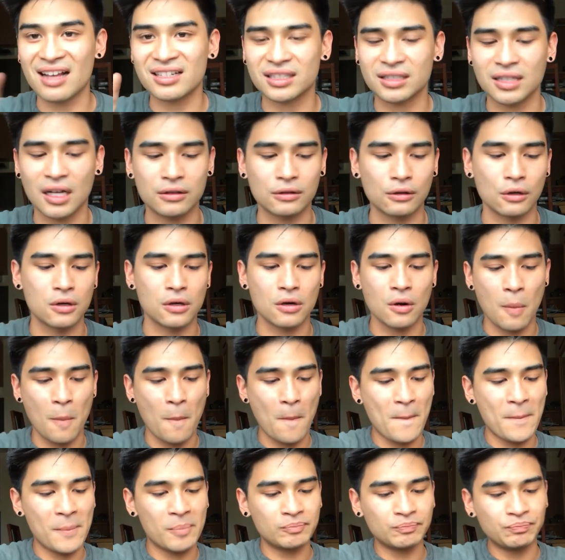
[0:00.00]
Last na
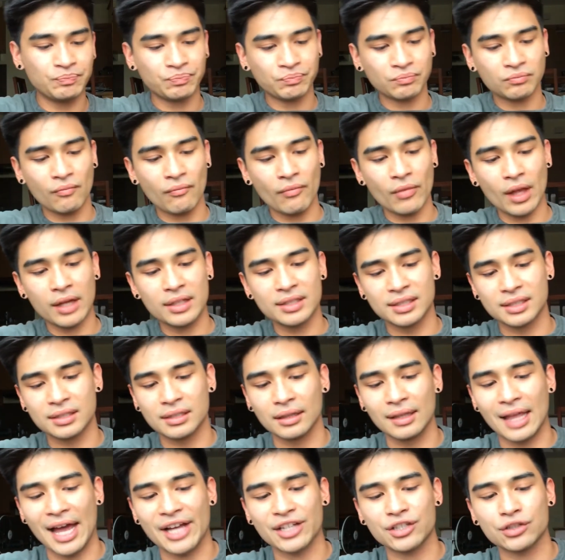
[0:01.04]
to.
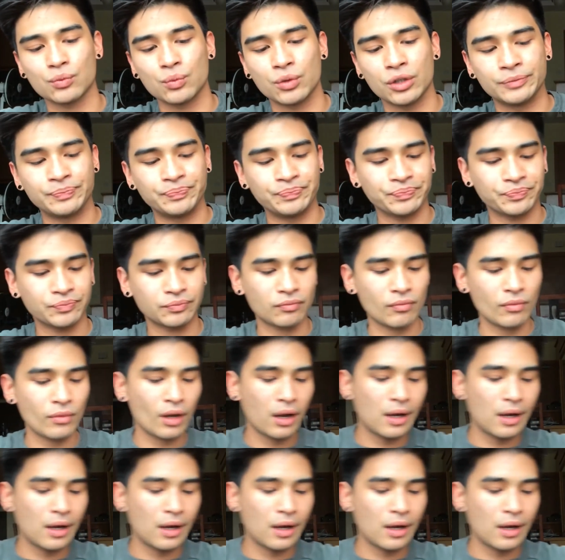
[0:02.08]
This is the last one.